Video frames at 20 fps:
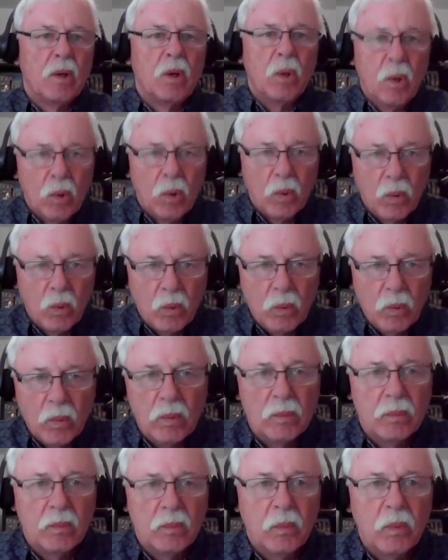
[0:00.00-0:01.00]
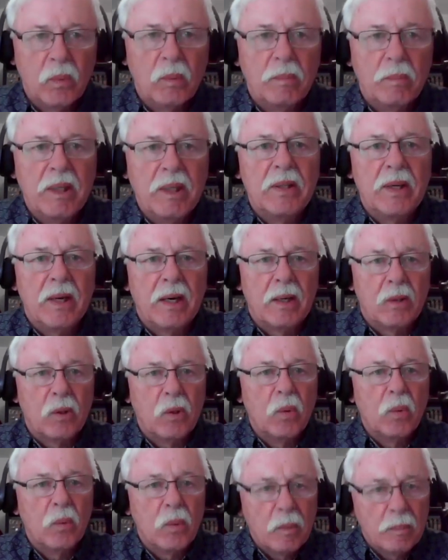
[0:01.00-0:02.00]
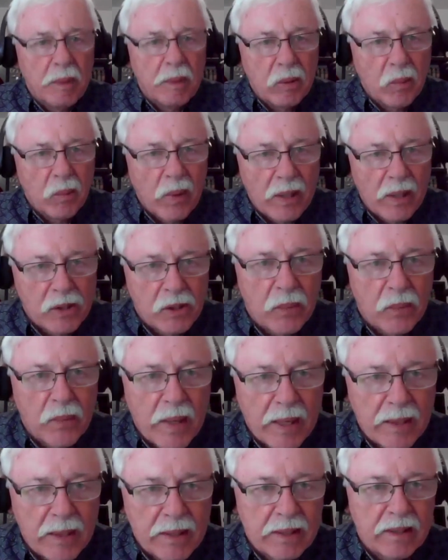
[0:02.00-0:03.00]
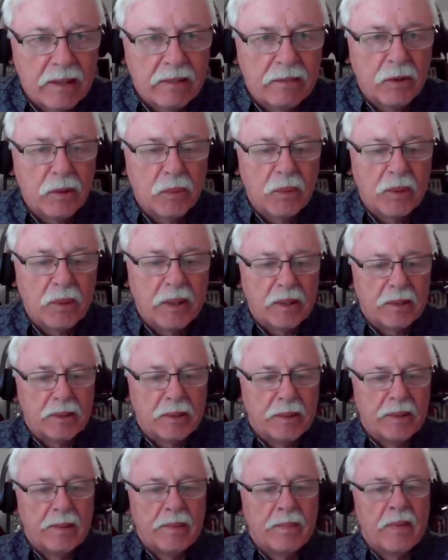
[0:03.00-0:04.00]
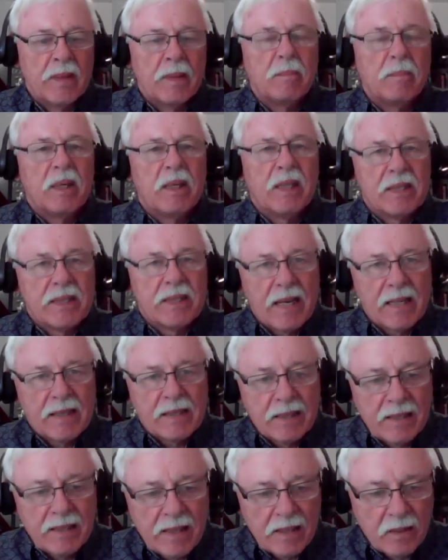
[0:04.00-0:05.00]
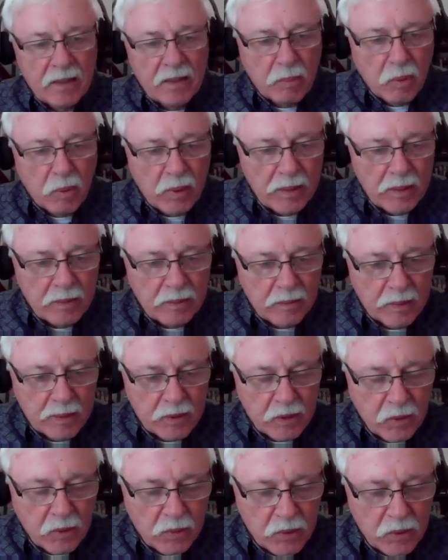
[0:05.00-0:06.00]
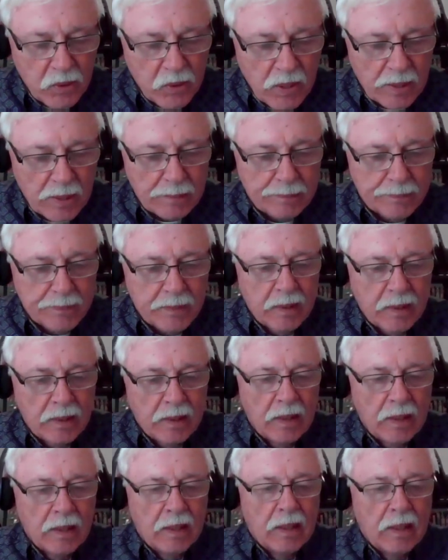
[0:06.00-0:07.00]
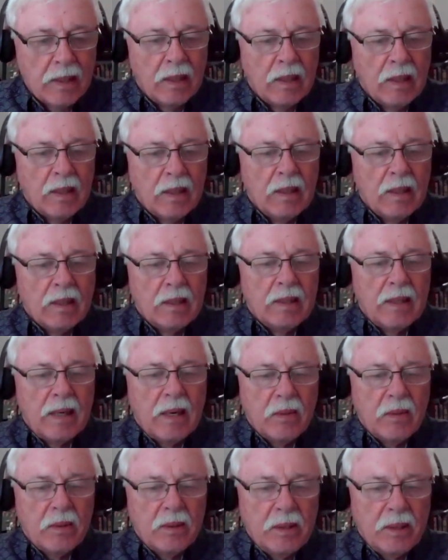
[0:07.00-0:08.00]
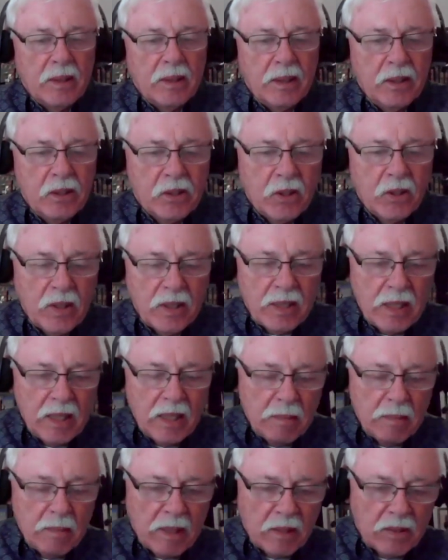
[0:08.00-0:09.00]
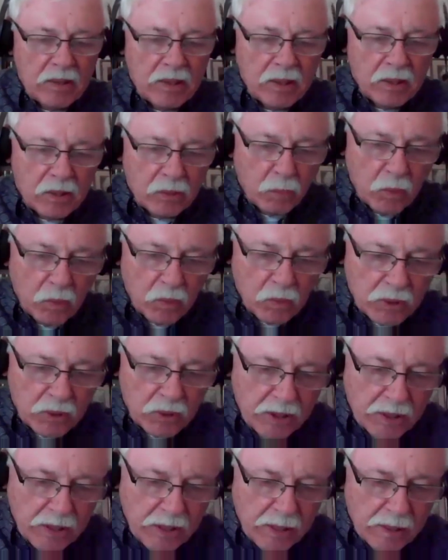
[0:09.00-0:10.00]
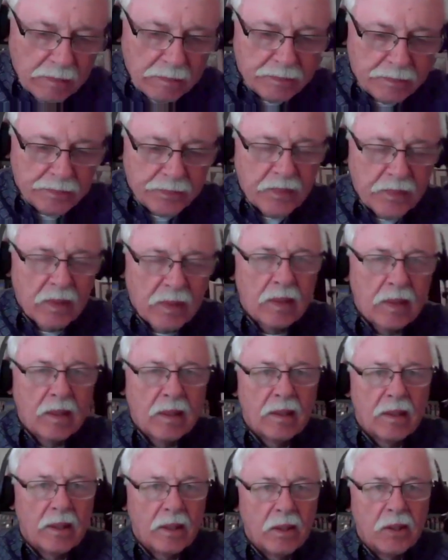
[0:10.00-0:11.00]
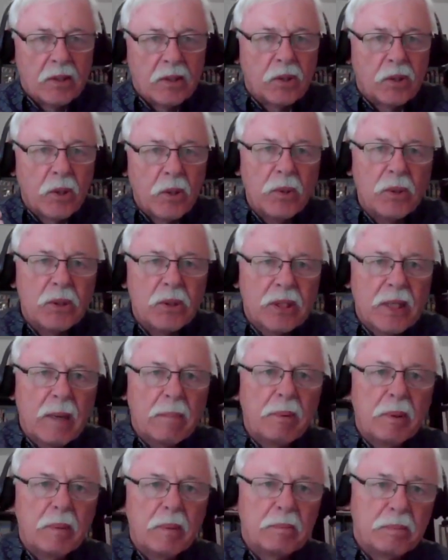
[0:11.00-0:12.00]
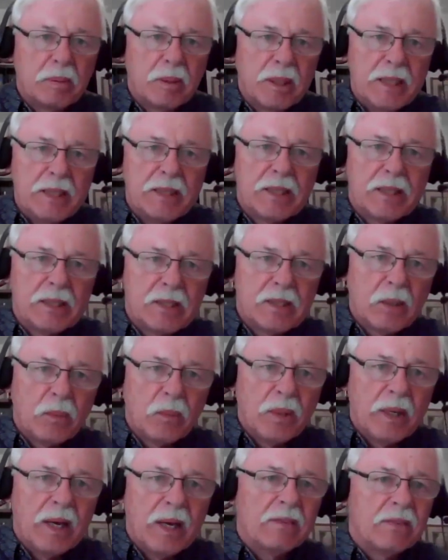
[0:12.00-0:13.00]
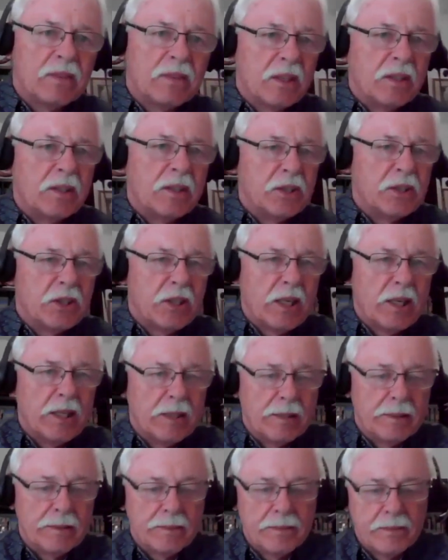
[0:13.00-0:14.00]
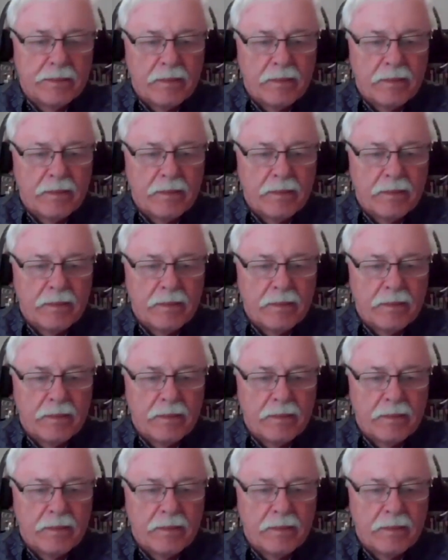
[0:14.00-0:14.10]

Who will be there? Who will be resurrected, if you will? Because that's another point what goes on. Now, in talking about this world to come, there are two separate places that we have to understand.